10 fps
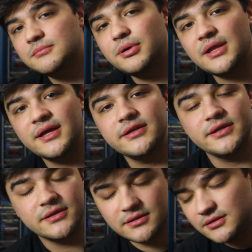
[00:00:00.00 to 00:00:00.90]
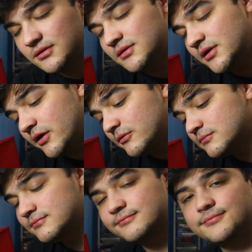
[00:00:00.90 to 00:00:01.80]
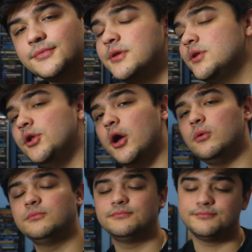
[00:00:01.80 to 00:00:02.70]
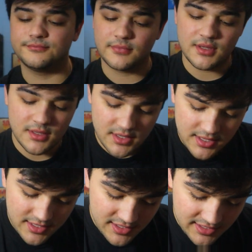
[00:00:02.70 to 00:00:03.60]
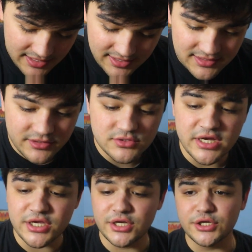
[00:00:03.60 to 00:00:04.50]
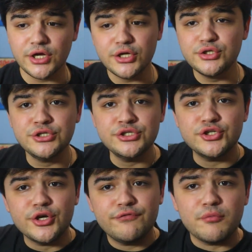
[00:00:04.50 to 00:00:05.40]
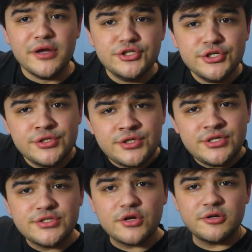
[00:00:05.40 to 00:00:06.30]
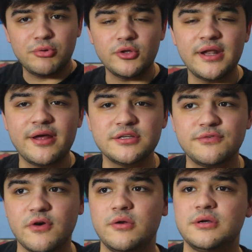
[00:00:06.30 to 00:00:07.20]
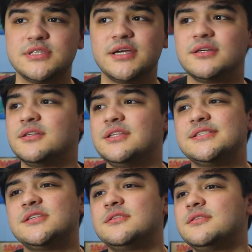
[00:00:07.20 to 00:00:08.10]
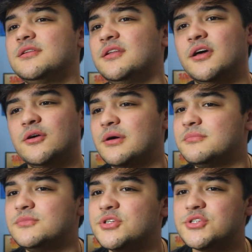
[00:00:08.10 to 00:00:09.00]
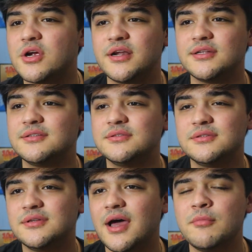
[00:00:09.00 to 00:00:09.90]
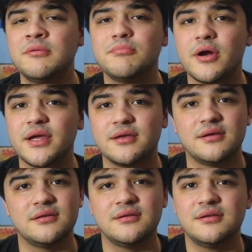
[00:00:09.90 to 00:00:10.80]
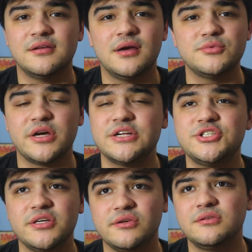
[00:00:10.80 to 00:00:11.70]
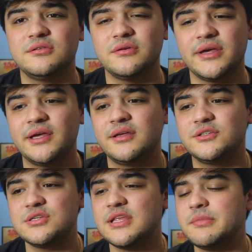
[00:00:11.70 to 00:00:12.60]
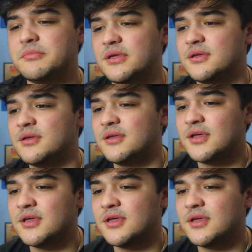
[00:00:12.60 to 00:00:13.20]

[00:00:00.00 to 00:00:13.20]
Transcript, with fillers: Politely, no. No. And he was like, can I get your information? He started pulling out his phone. I was like, listen, no, I'm just trying to, I'm on break. I'm trying to chill, okay? Just let me be.